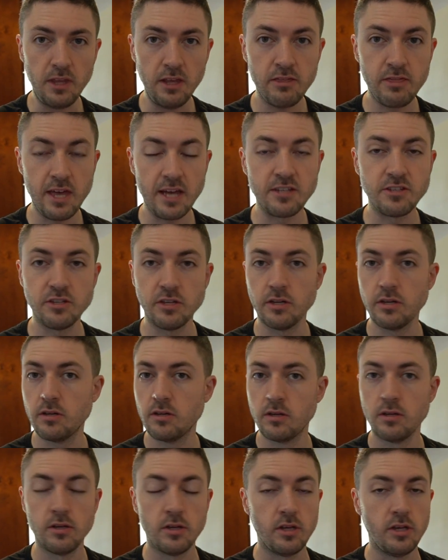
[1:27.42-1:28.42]
That's it.
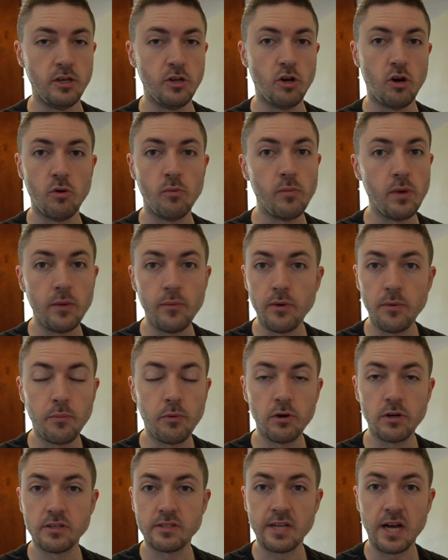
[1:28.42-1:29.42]
You know, maybe
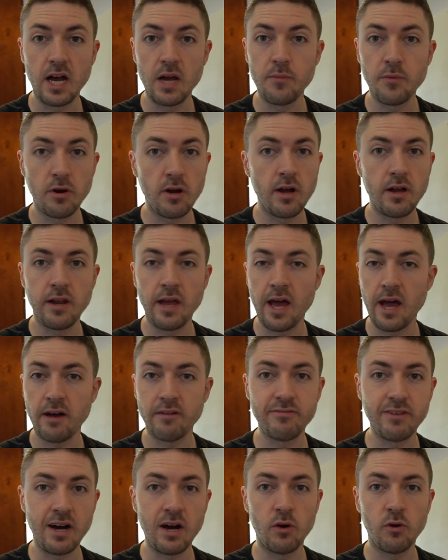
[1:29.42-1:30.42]
put a timer on,
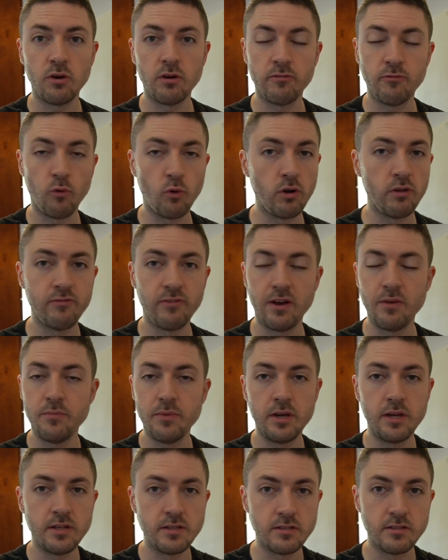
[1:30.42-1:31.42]
half hour, 45
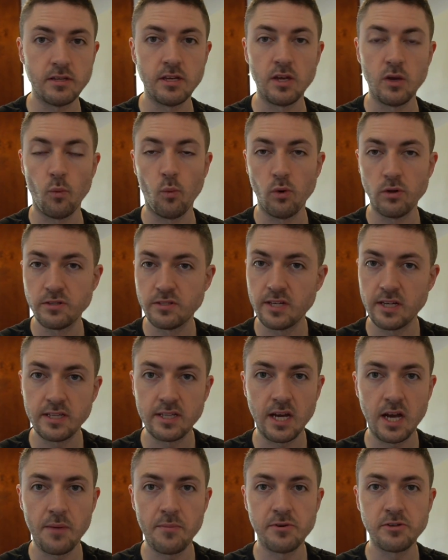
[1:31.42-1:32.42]
minutes. Once that
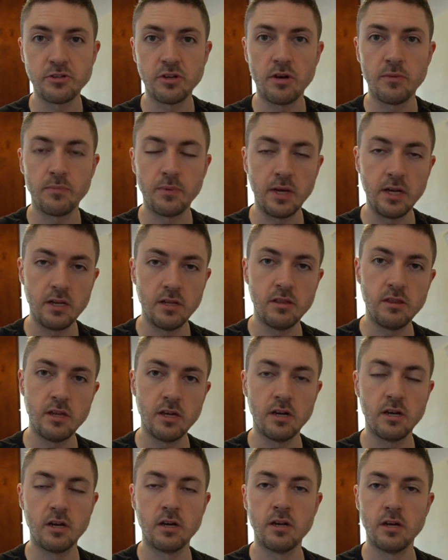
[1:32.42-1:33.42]
timer's up, get in
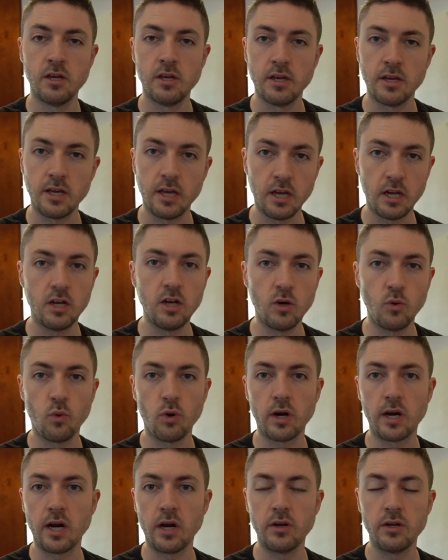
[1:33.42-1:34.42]
there, get a good
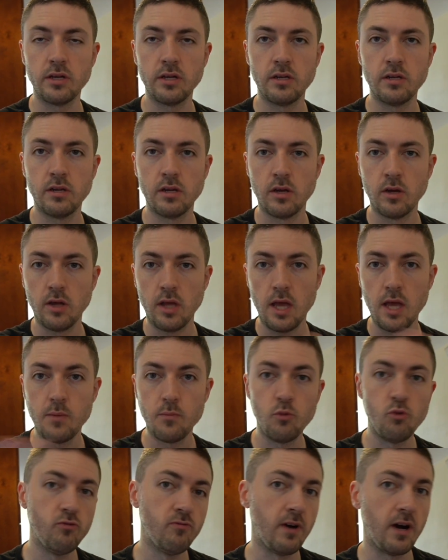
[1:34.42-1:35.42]
workout in, and
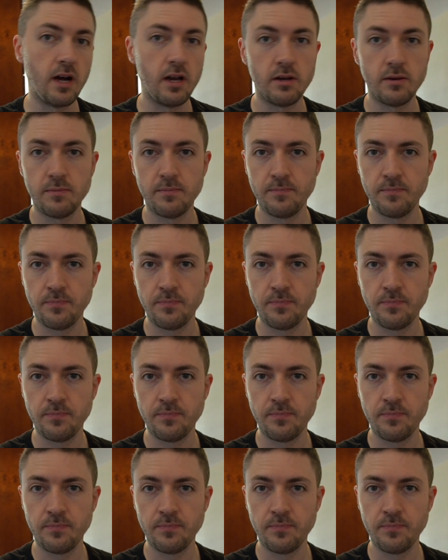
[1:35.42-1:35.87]
move on.